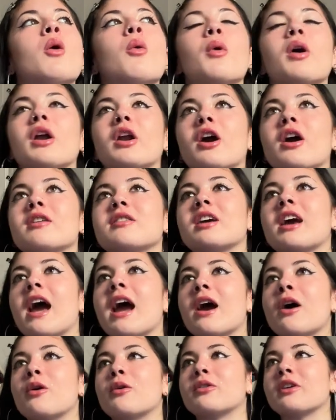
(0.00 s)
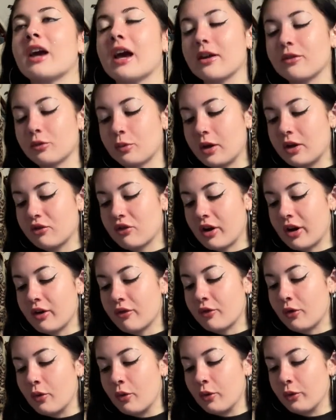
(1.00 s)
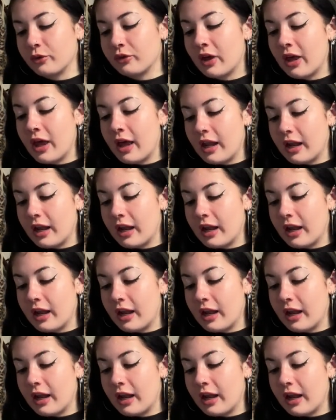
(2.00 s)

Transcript: we're gonna go to Gail's and get a sweet treat, of course.